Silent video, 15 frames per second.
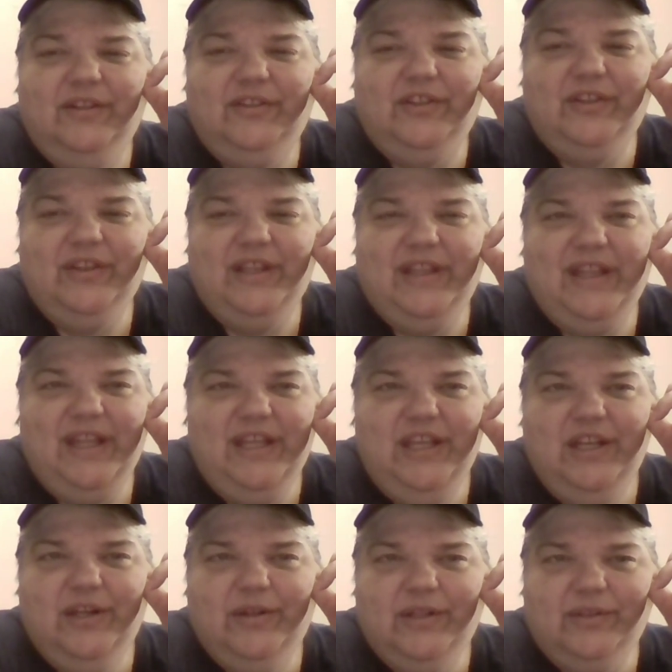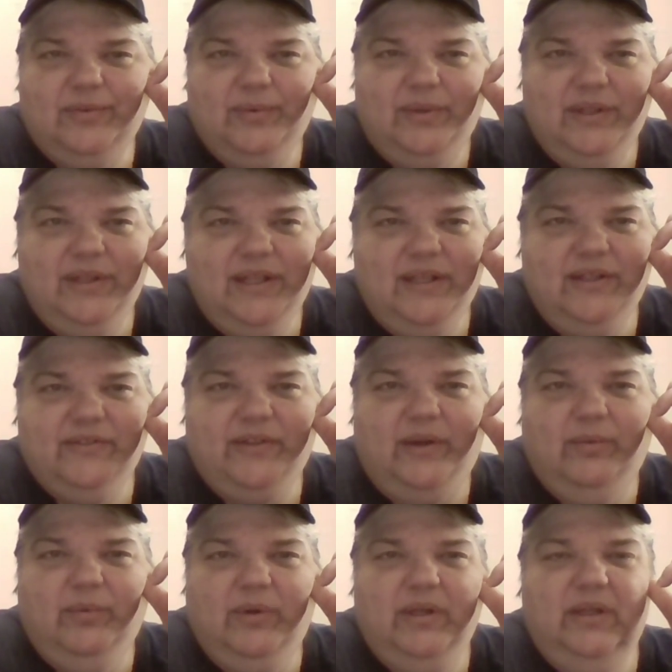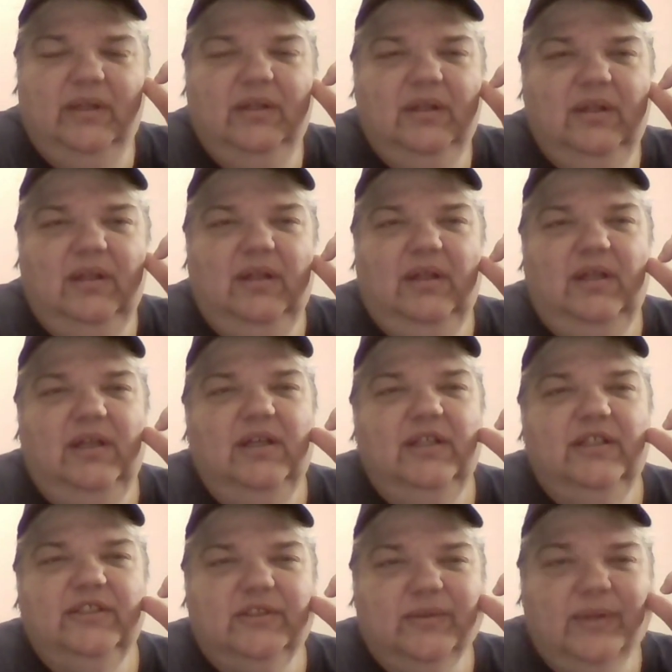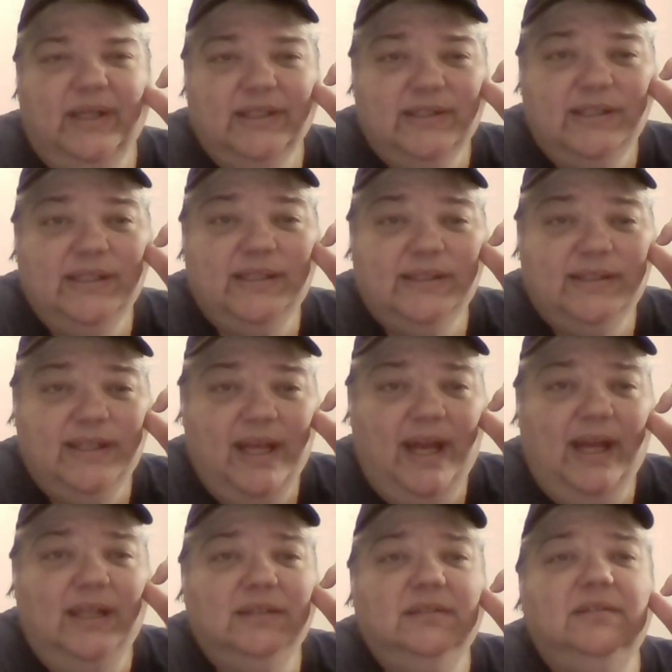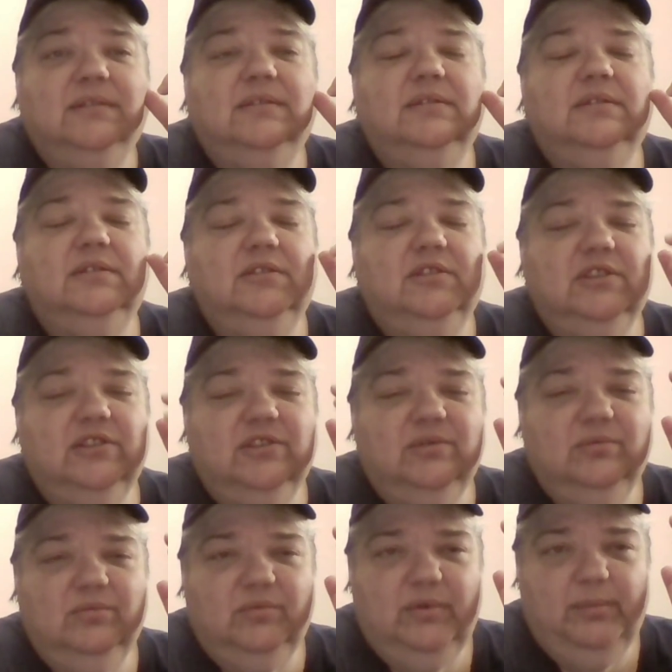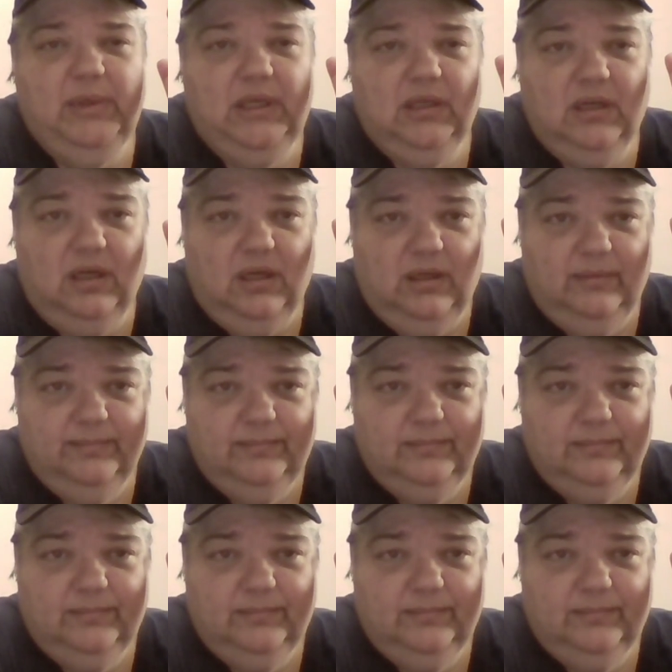that's one of the things I want to stress is that just remain calm.